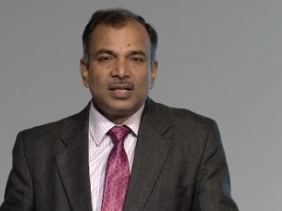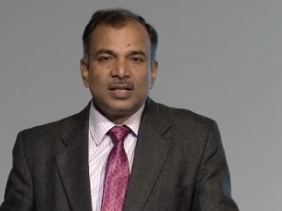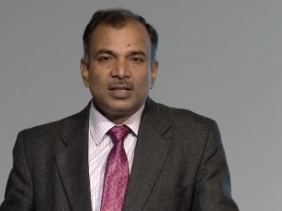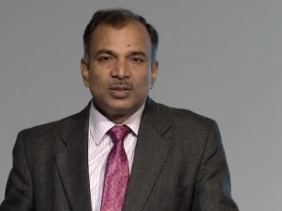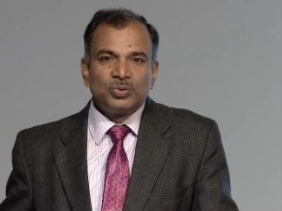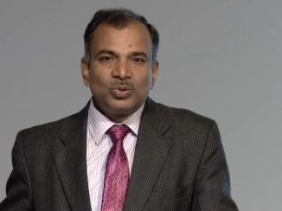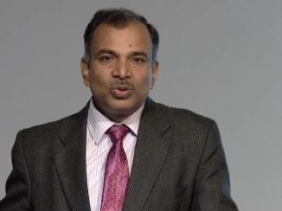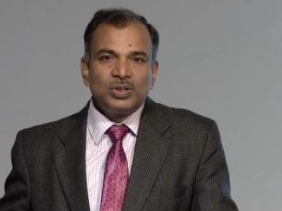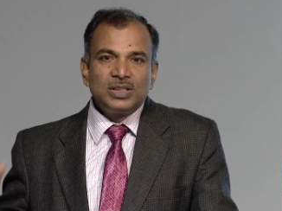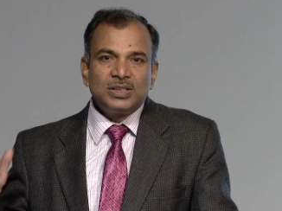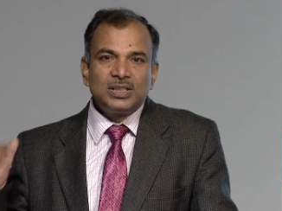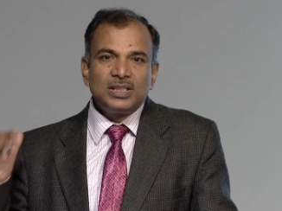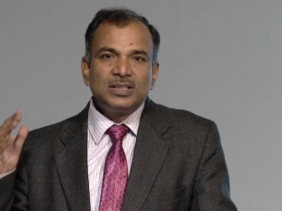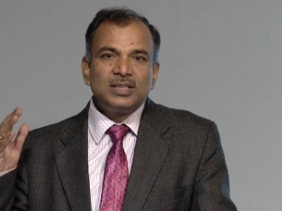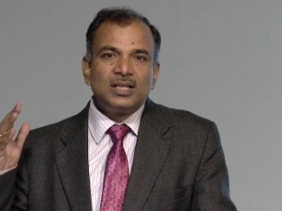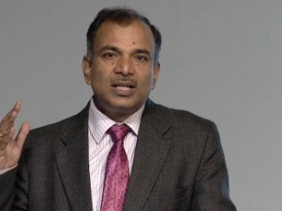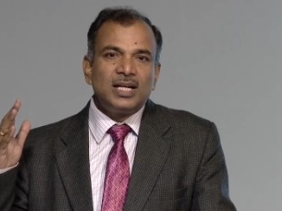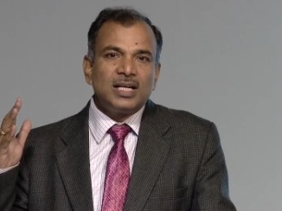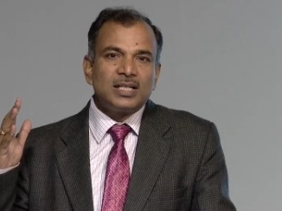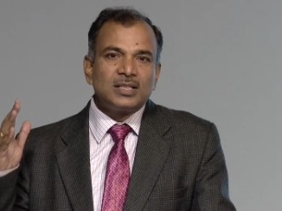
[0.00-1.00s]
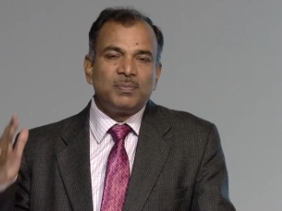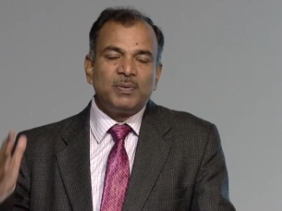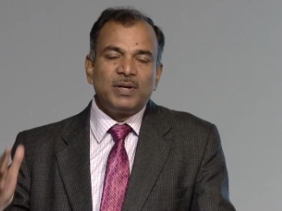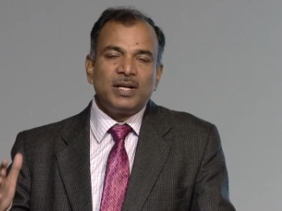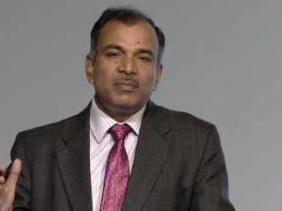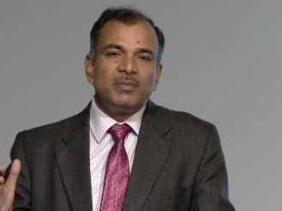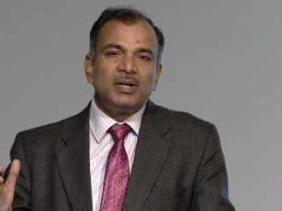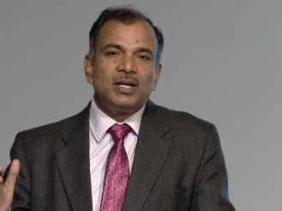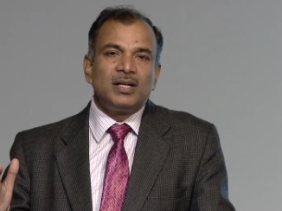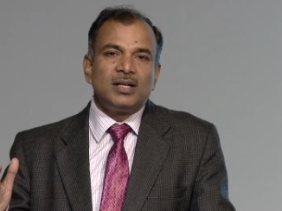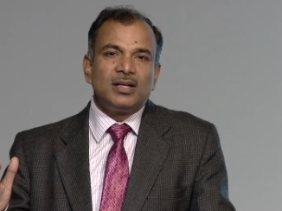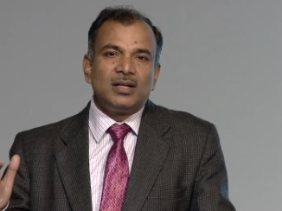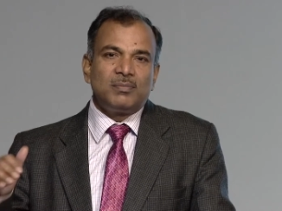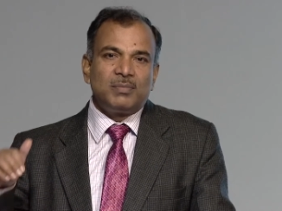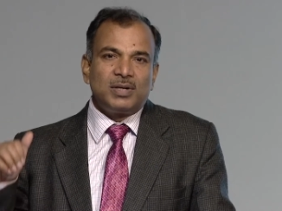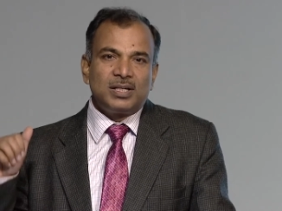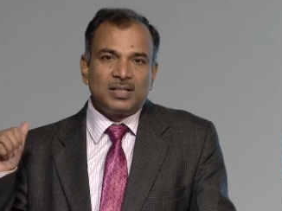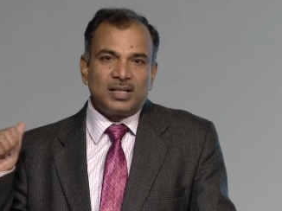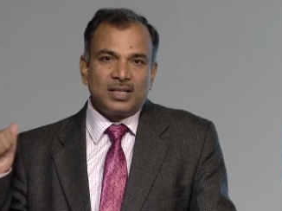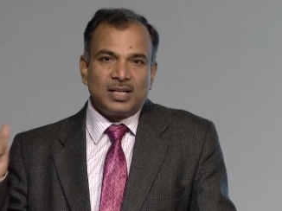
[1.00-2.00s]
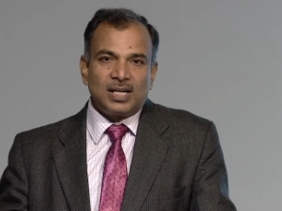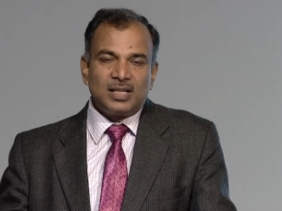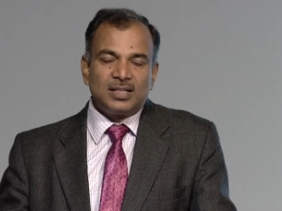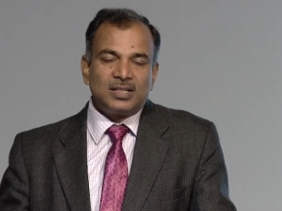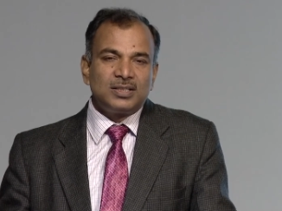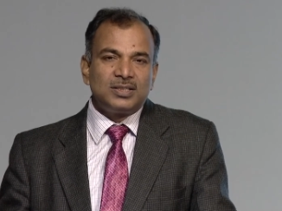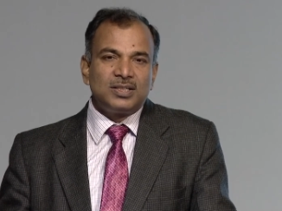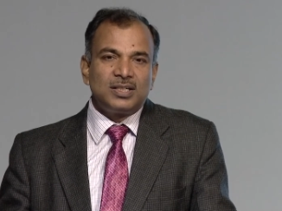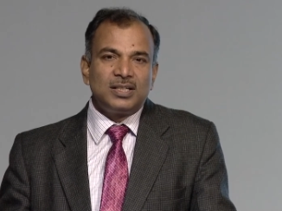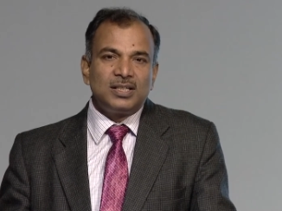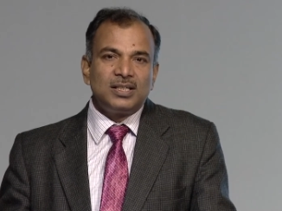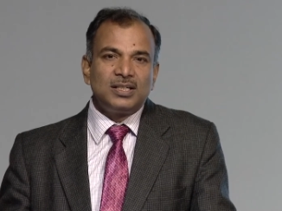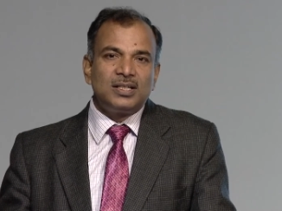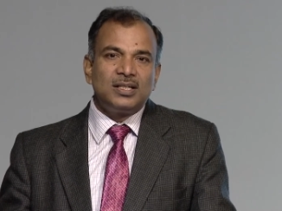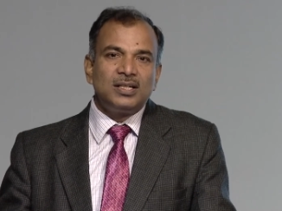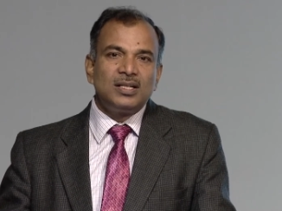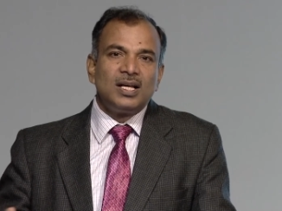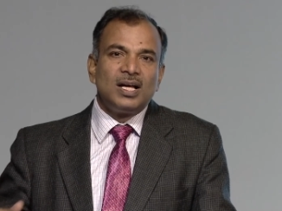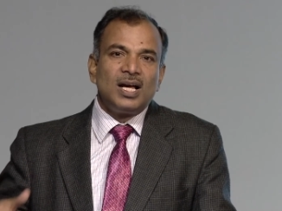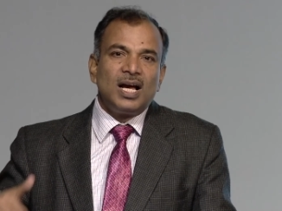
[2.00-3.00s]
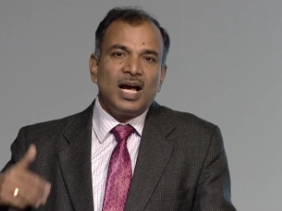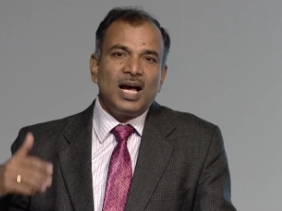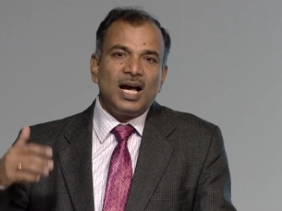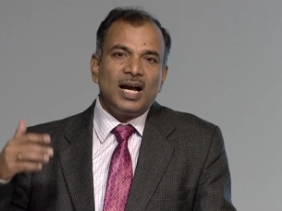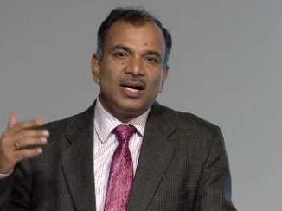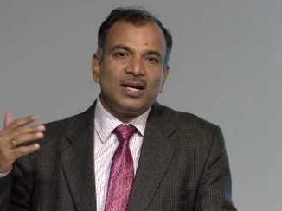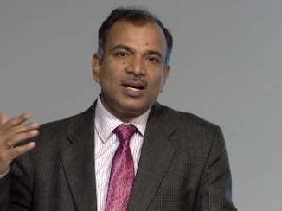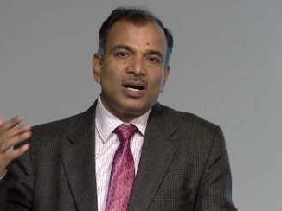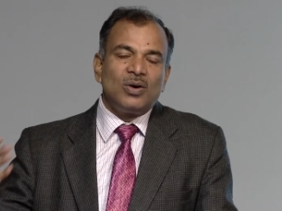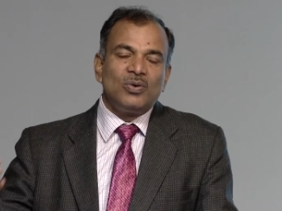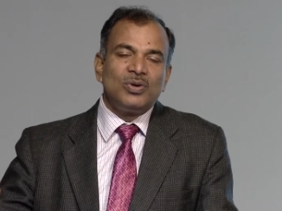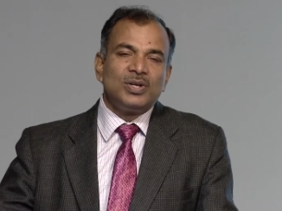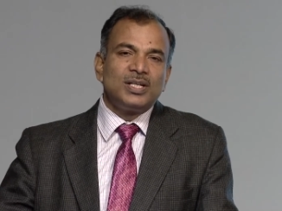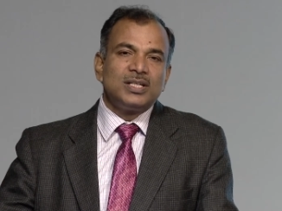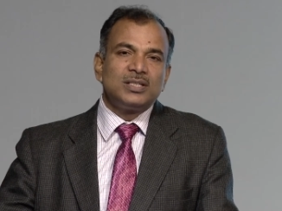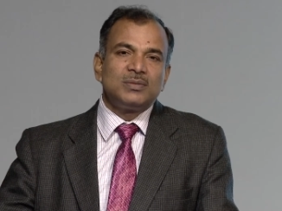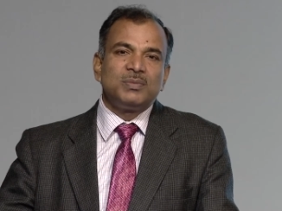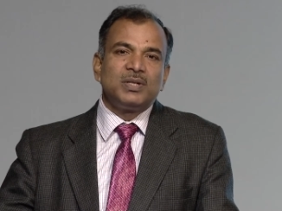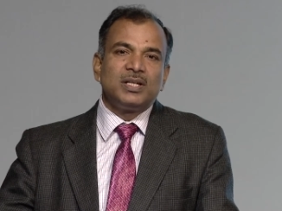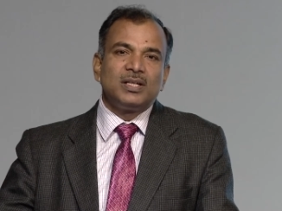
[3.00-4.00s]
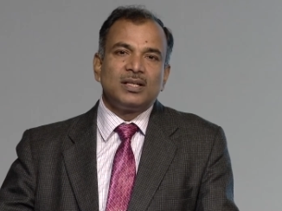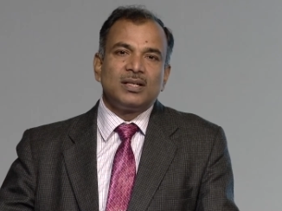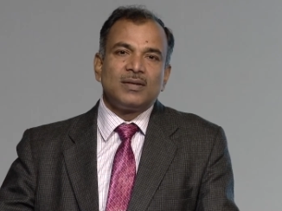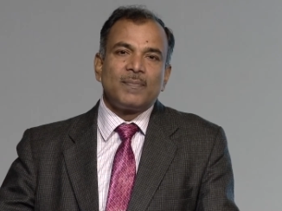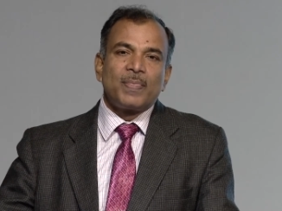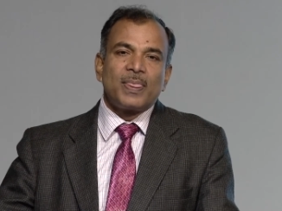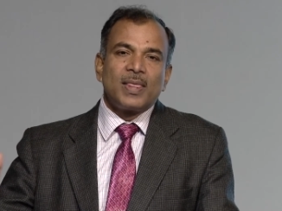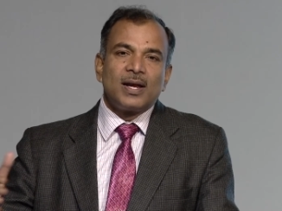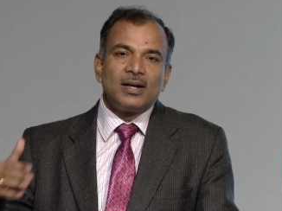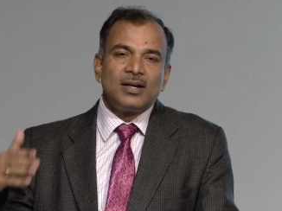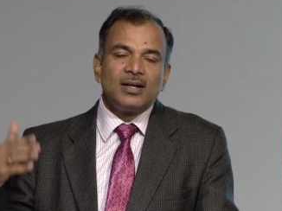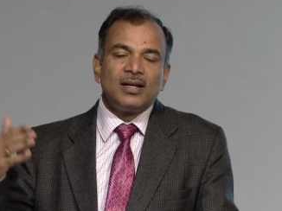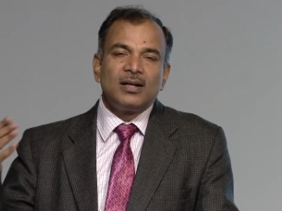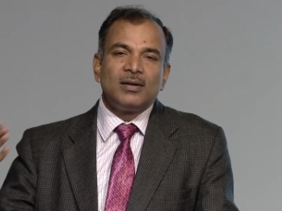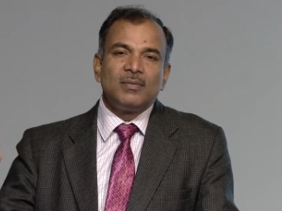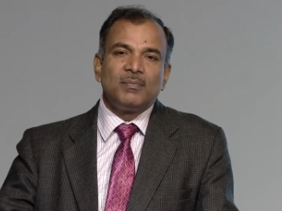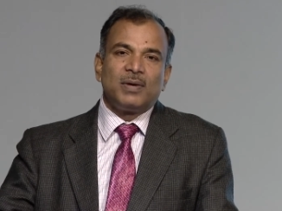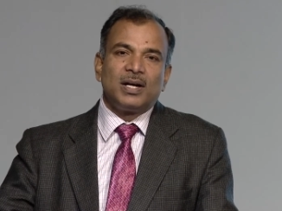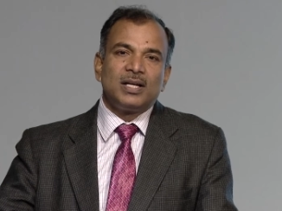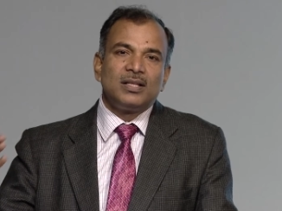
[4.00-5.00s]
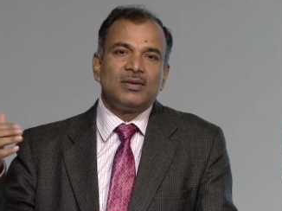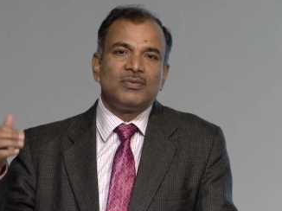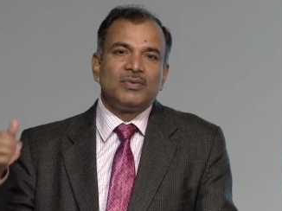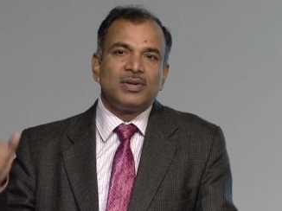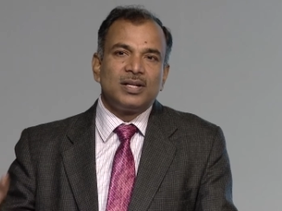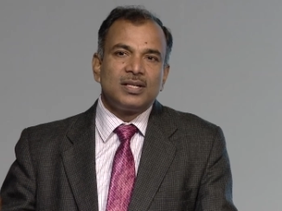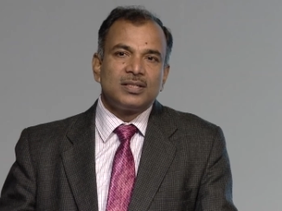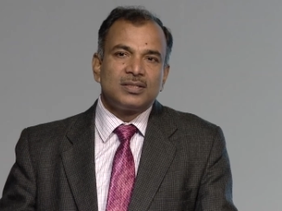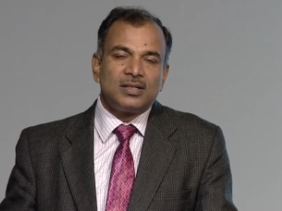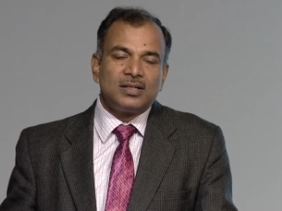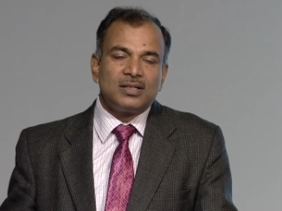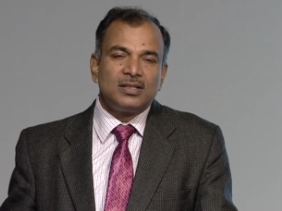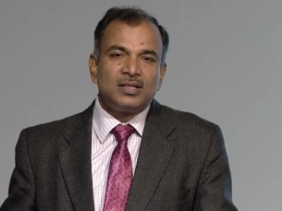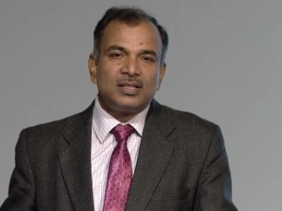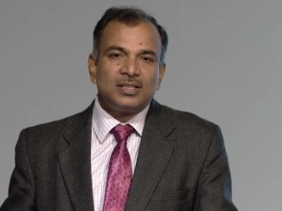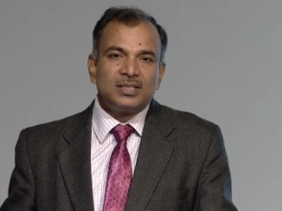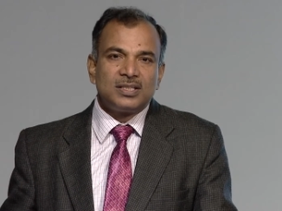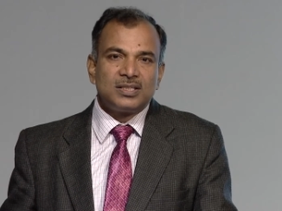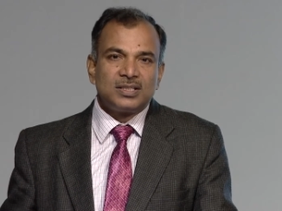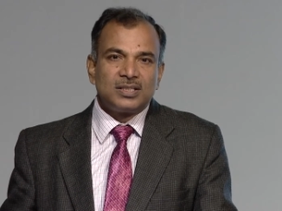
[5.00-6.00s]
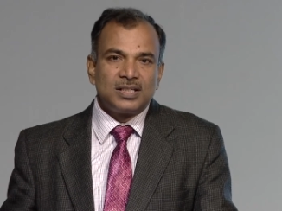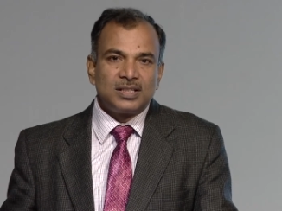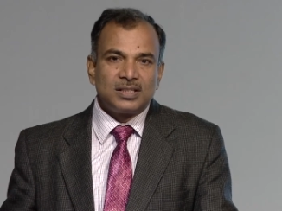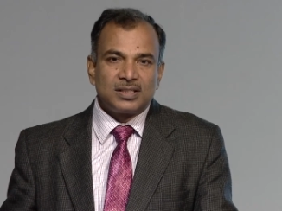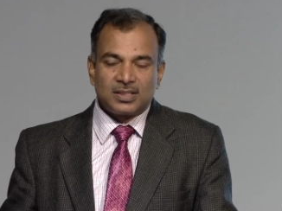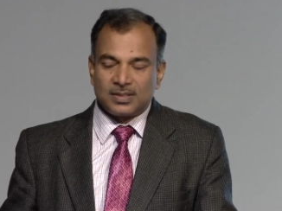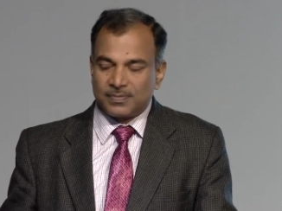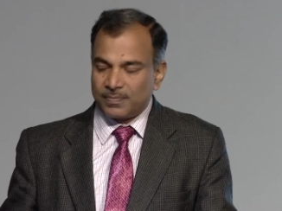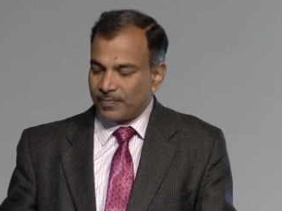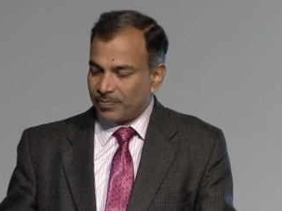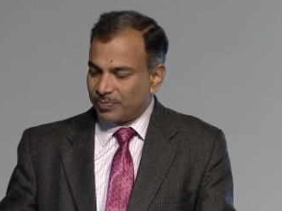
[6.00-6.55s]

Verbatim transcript: So this is an experiment done by the NITTTR Chandigarh and now it is being done by the various other agencies.